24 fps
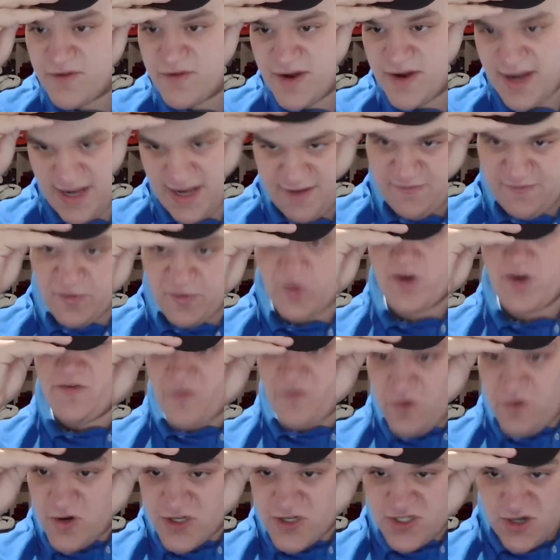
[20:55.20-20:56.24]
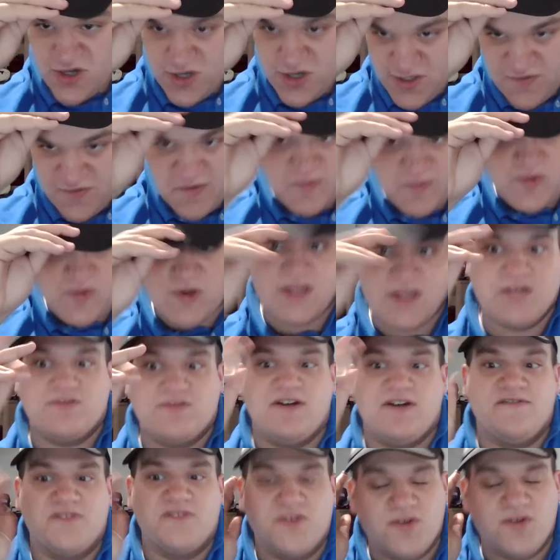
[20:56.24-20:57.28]
over 44 starts from
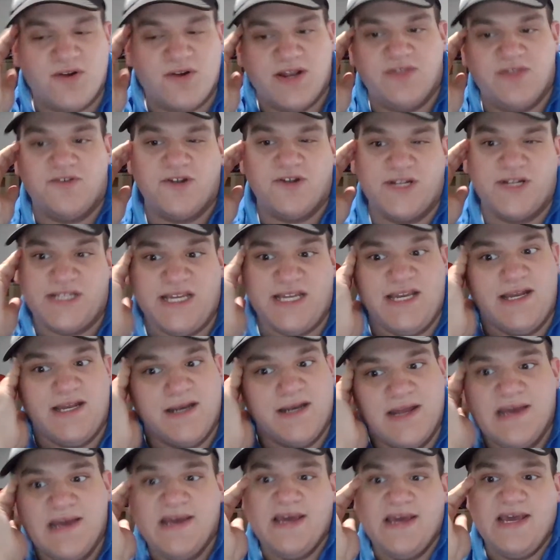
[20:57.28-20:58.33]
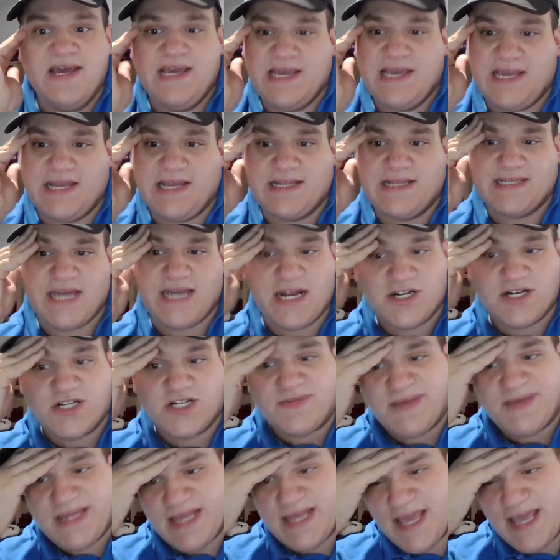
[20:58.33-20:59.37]
2012 to 2013.
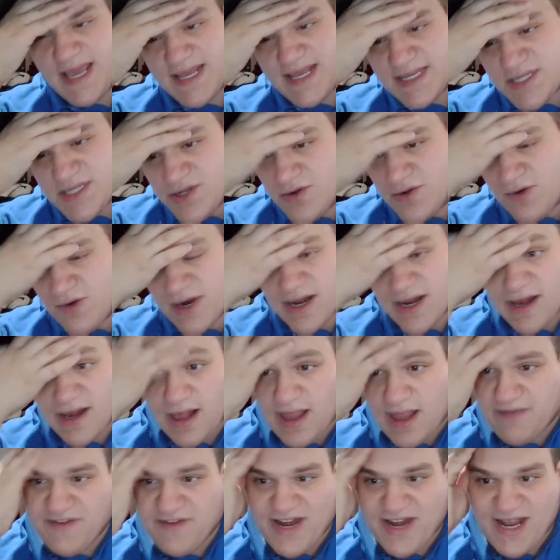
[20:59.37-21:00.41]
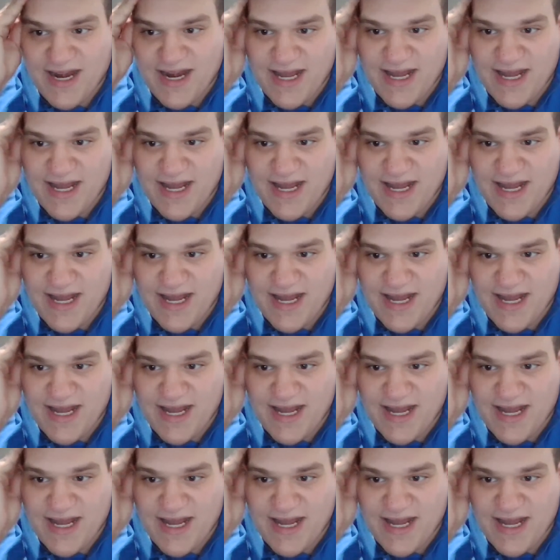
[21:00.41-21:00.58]
Dodgers beat the Yankees 2-1 in 11